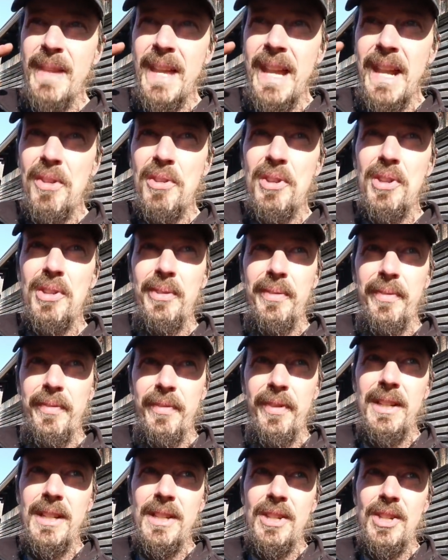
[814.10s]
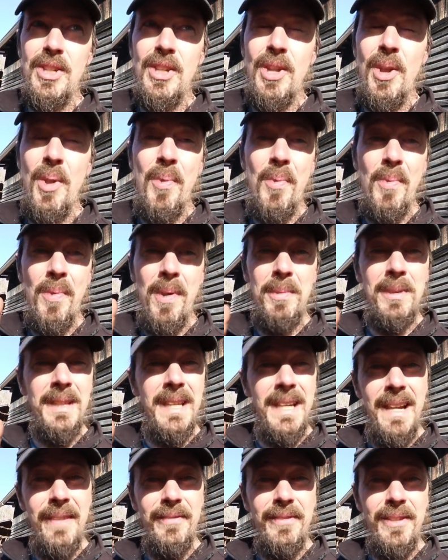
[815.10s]
aerial footage, what would
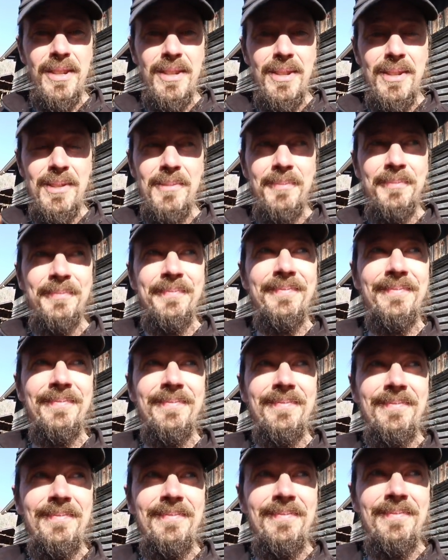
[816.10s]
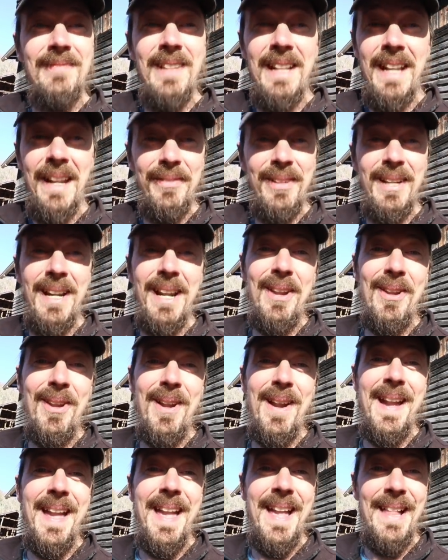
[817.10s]
they have to do? They'd have to hire
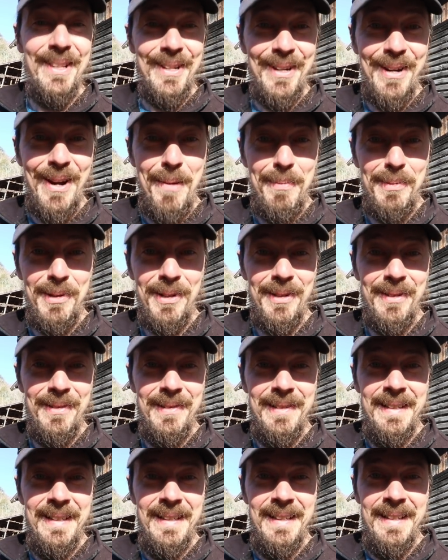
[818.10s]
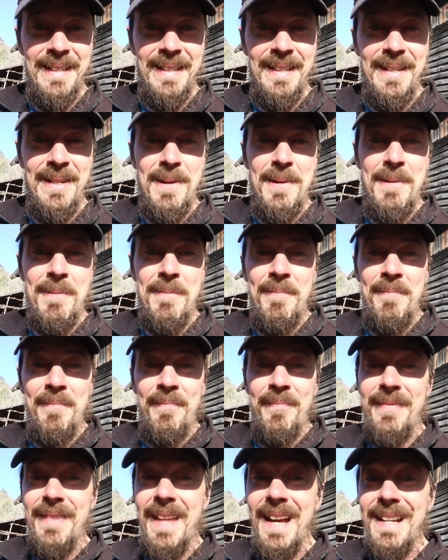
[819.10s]
a helicopter.
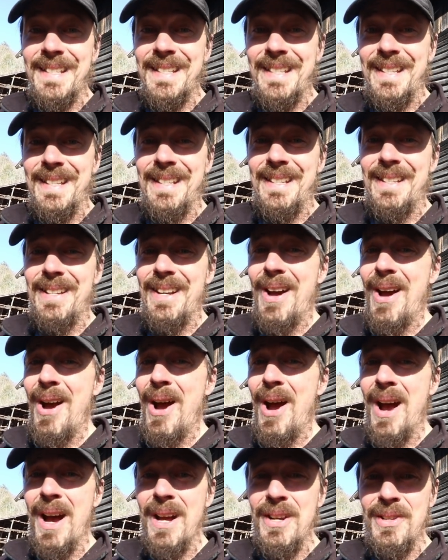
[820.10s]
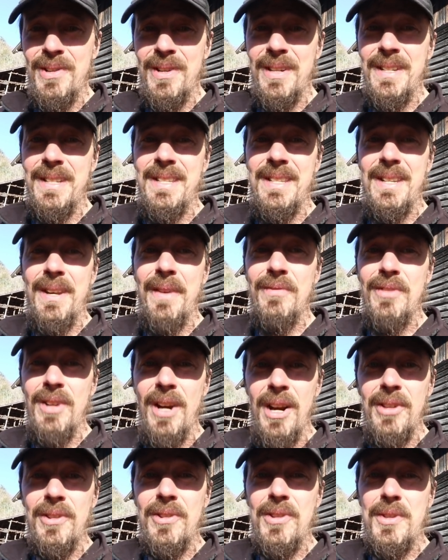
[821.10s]
That's hundreds of
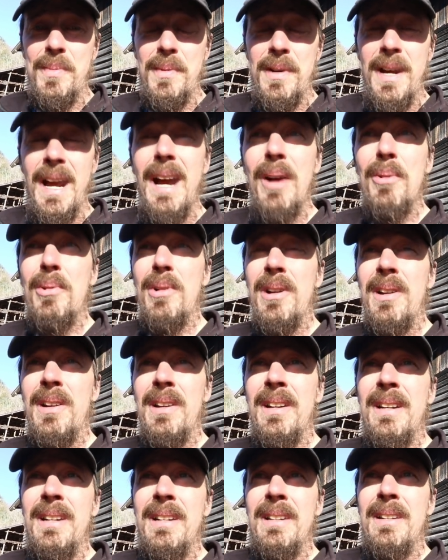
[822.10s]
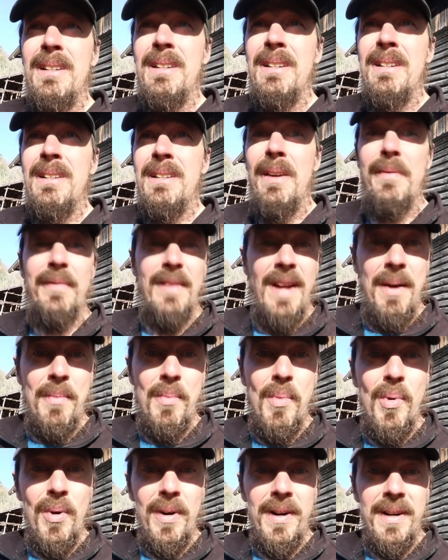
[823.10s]
dollars per hour if not
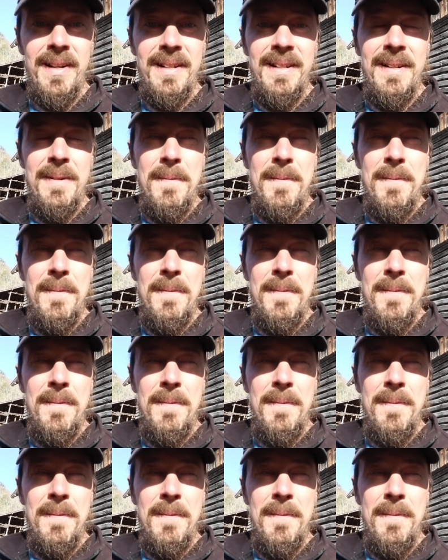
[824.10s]
more.